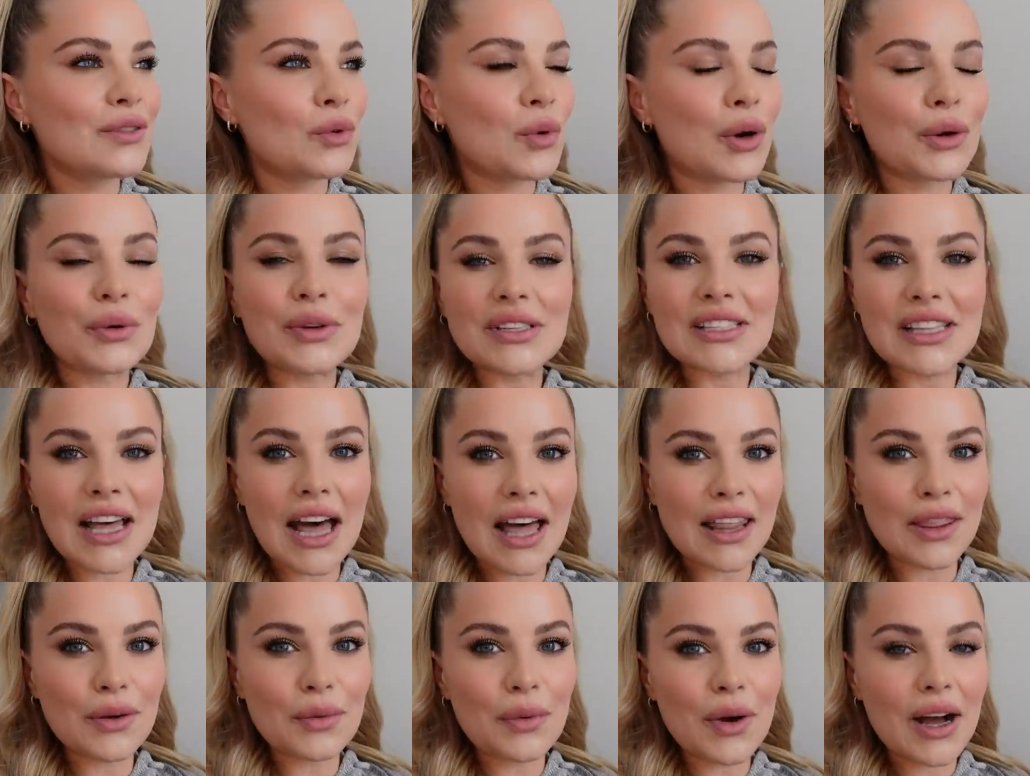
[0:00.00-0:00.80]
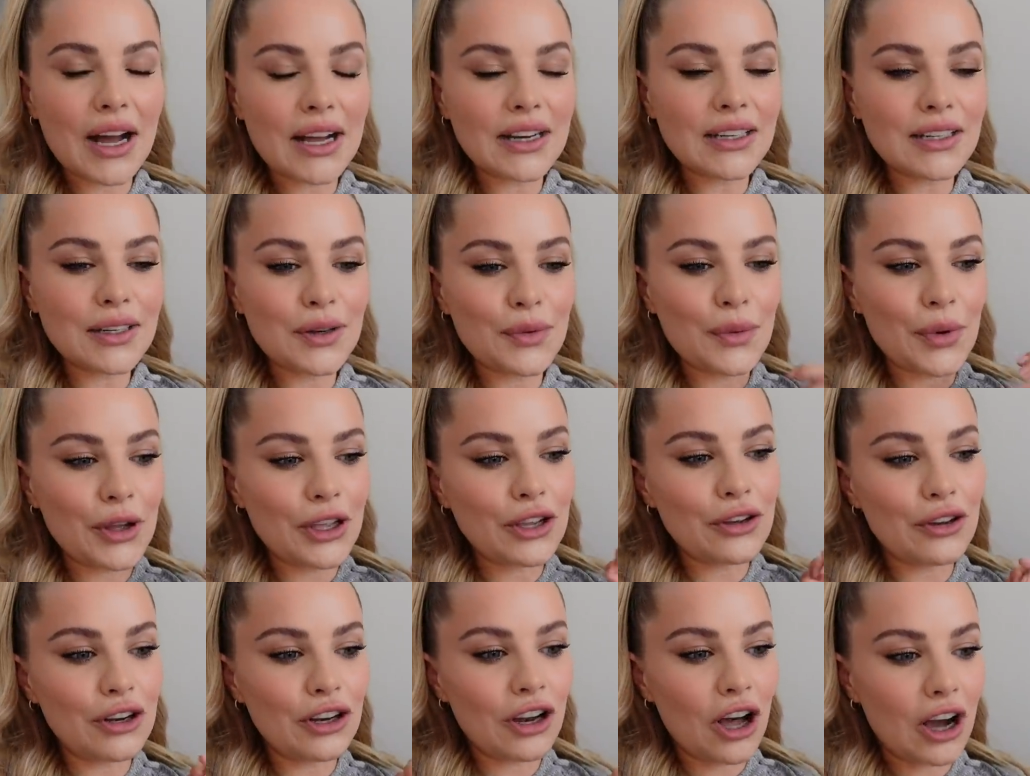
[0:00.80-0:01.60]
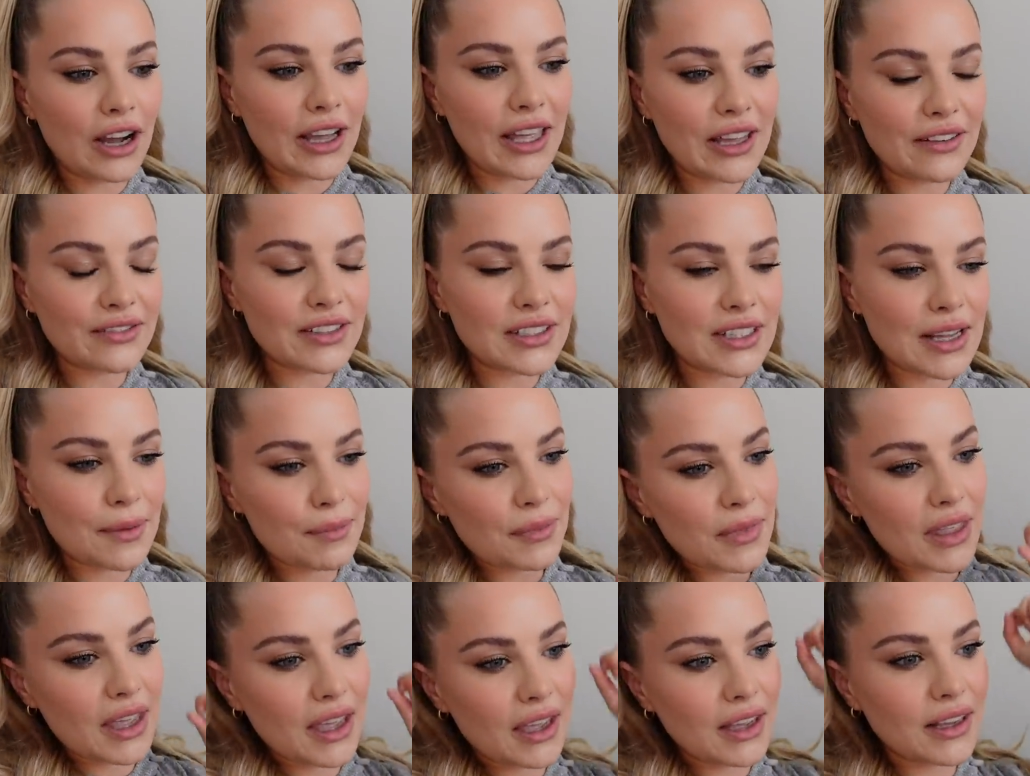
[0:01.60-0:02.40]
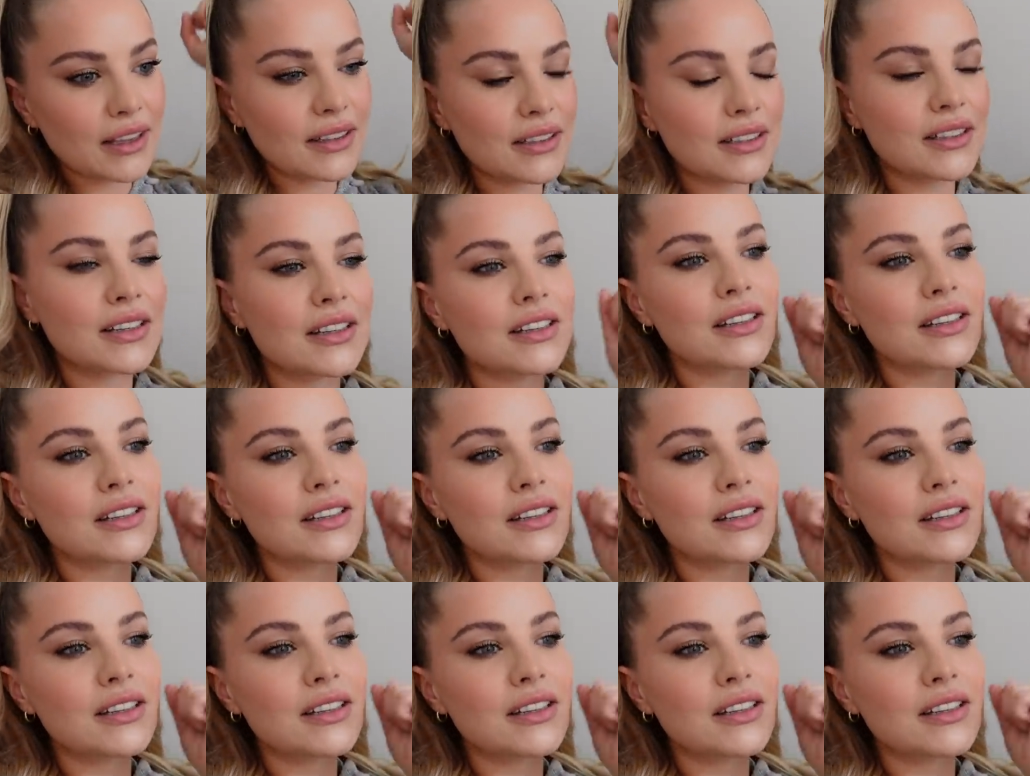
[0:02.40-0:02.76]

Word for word: what was the other one? Were you longing for something?